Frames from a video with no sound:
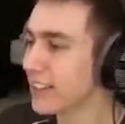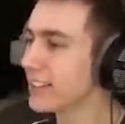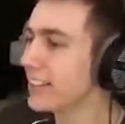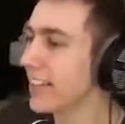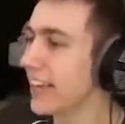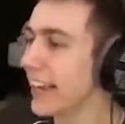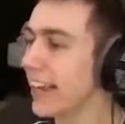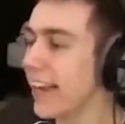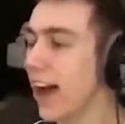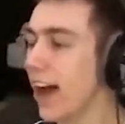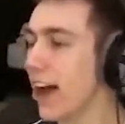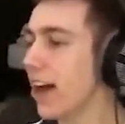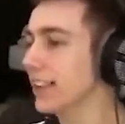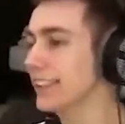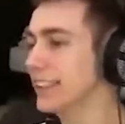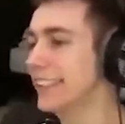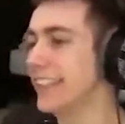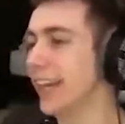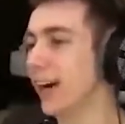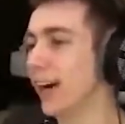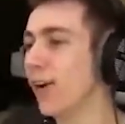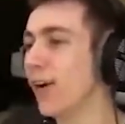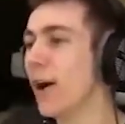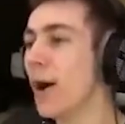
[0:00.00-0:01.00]
Oh, See, no, no,
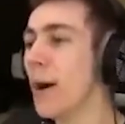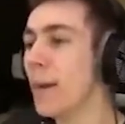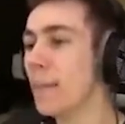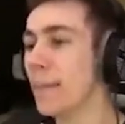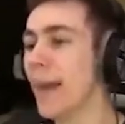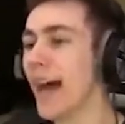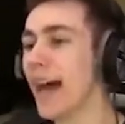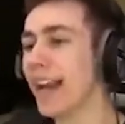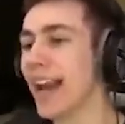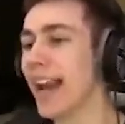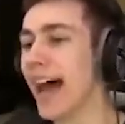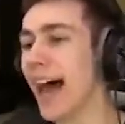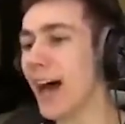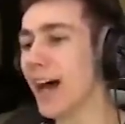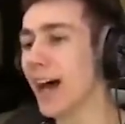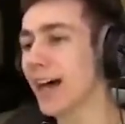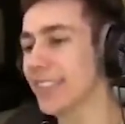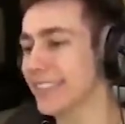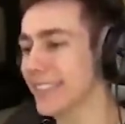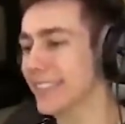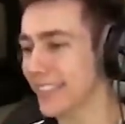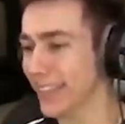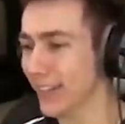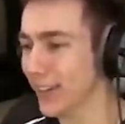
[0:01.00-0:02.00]
Ertzil. No, no, no, no. Man like
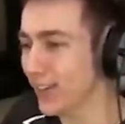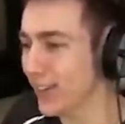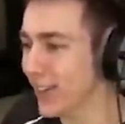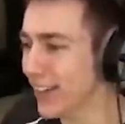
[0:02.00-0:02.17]
Ertzil.